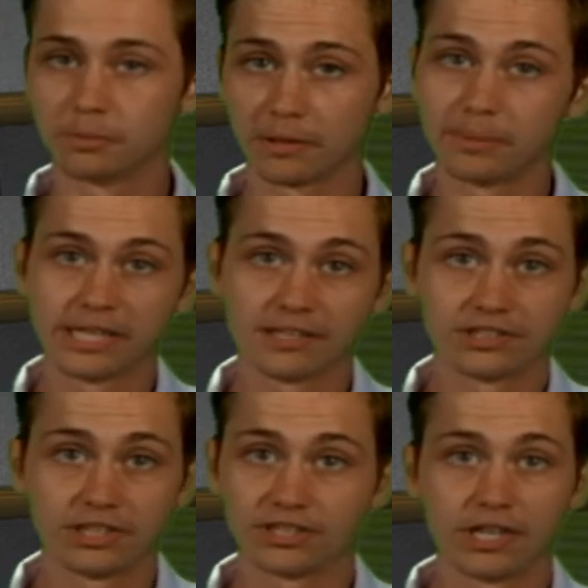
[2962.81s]
because
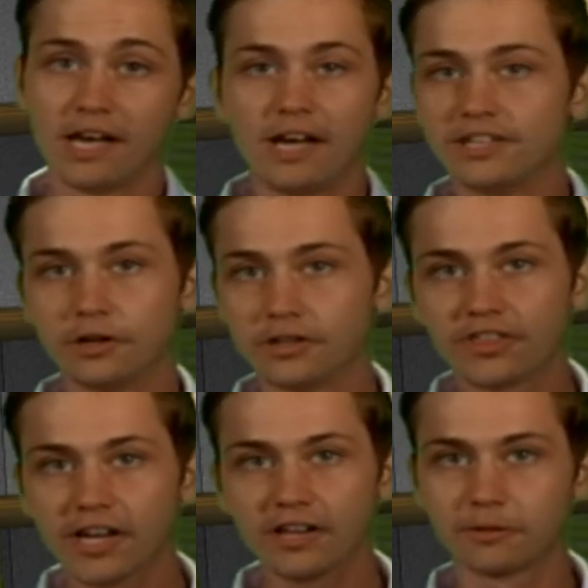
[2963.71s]
just you're
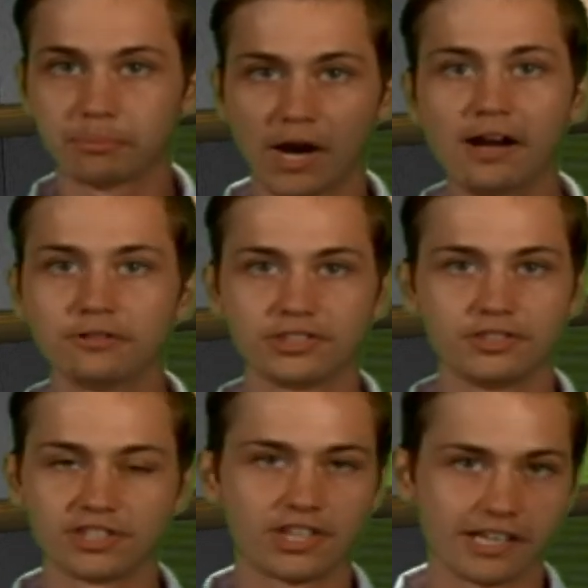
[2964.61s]
thinking of the Browns, you
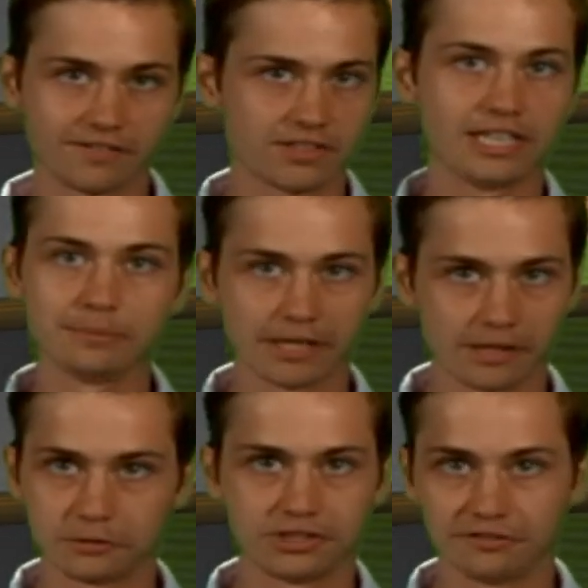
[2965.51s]
just think of a team that
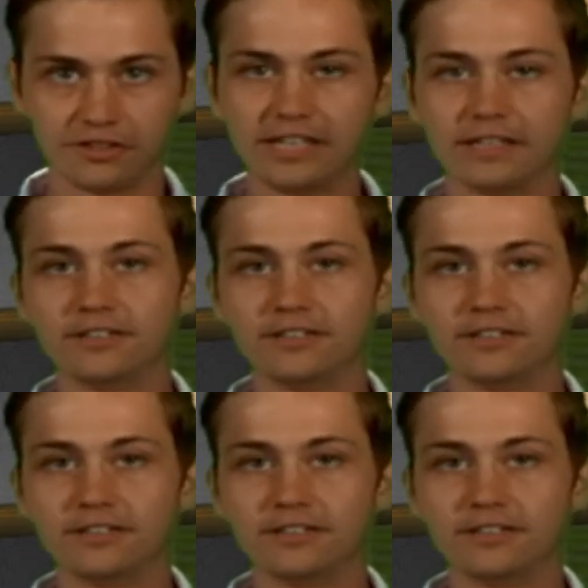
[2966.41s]
goes defeated.